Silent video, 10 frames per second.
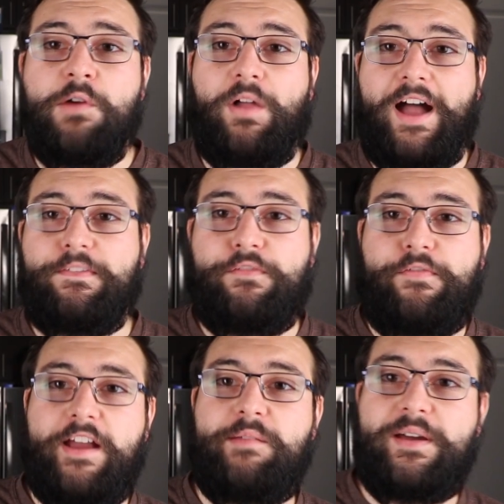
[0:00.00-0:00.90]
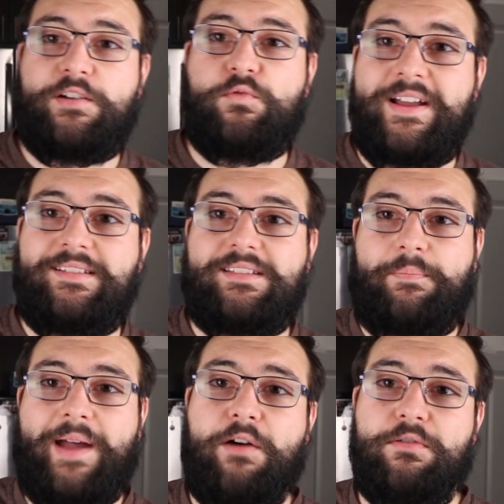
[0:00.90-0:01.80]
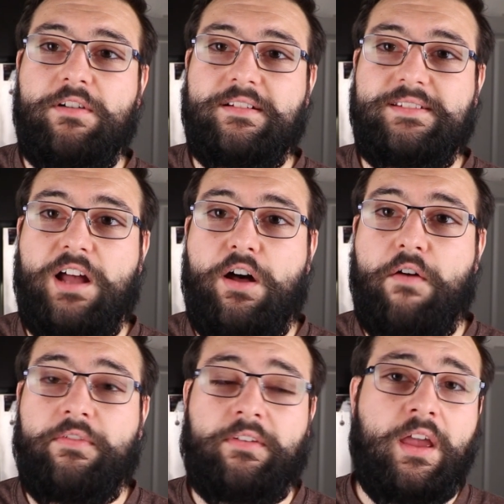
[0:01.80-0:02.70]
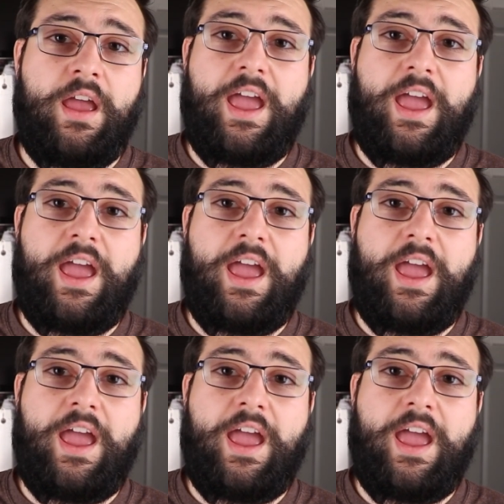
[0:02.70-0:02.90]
We'll have to find better ways to power ourselves